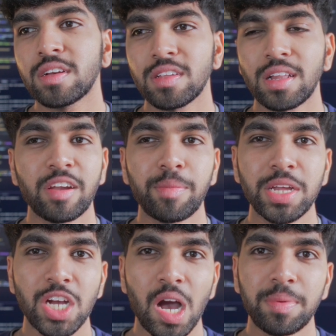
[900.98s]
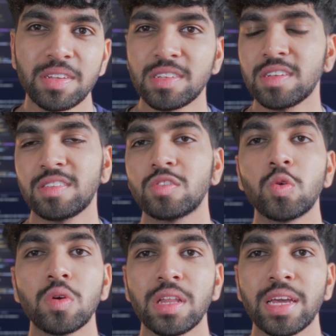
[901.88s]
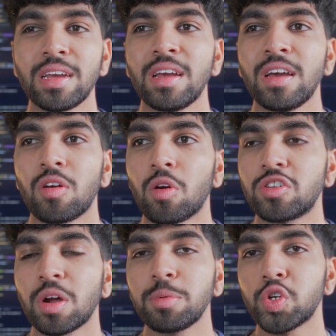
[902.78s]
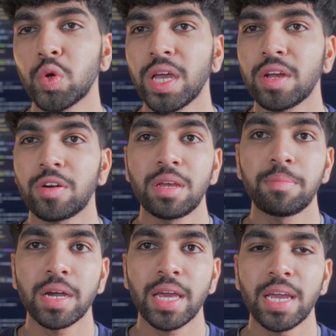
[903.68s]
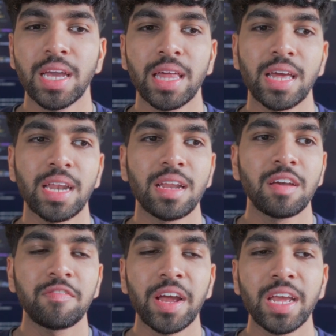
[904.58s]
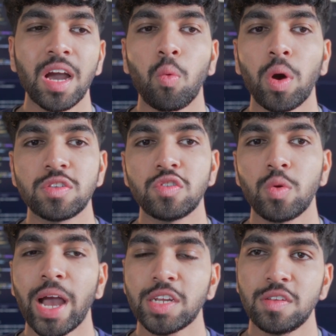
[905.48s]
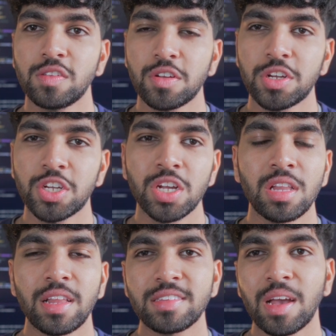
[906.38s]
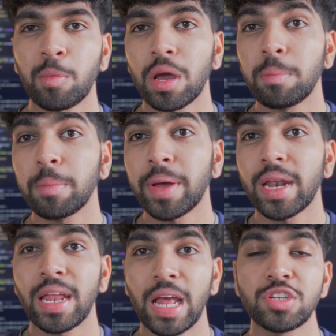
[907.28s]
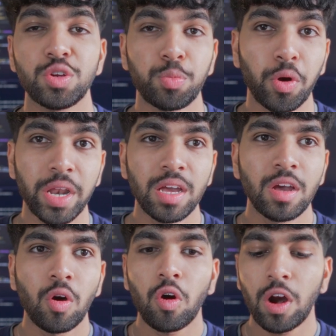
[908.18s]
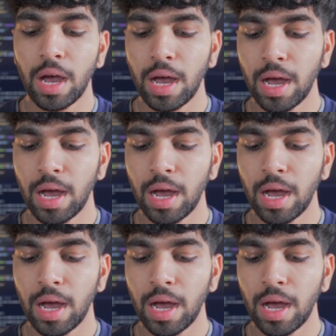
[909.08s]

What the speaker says: because a lot of my job is just Googling or troubleshooting or debugging and then finding out what to actually search. Let's say I want to implement an entry point, or